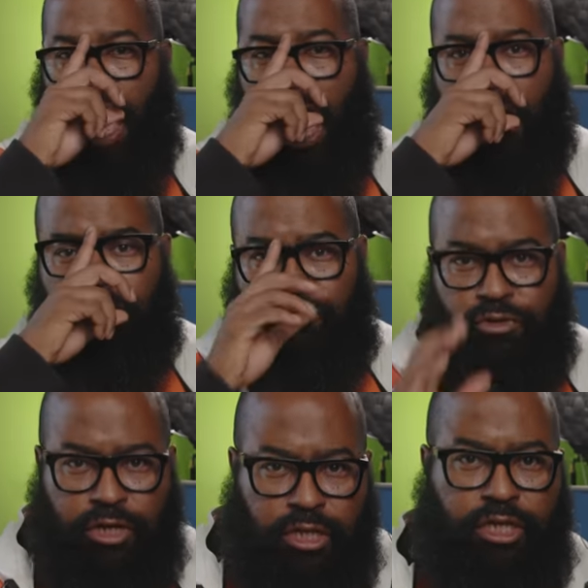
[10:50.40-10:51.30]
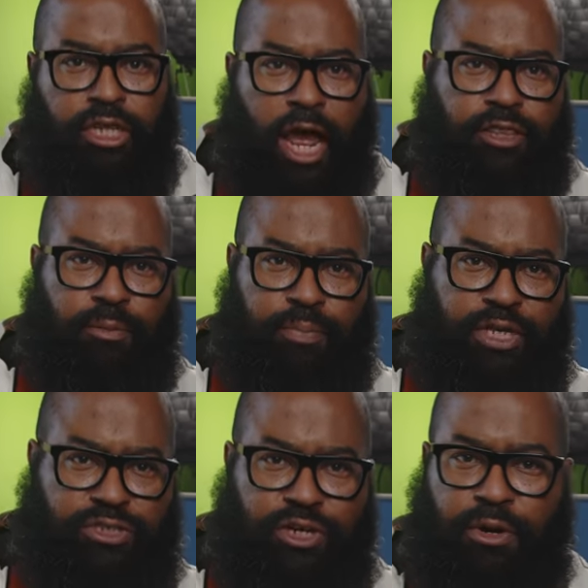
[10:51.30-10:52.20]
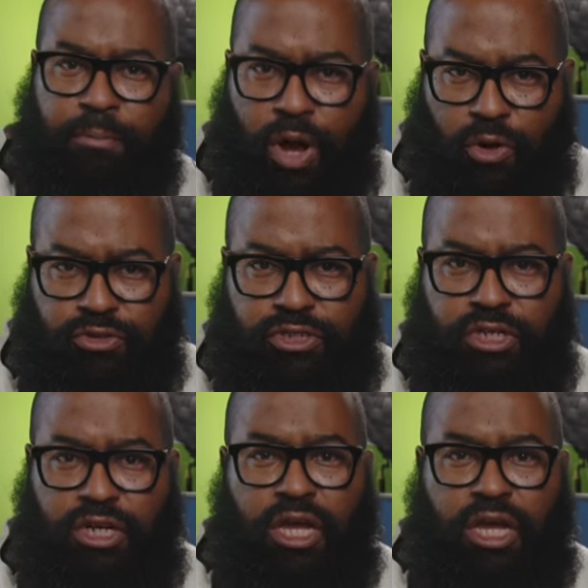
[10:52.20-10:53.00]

I really like the Beats here most.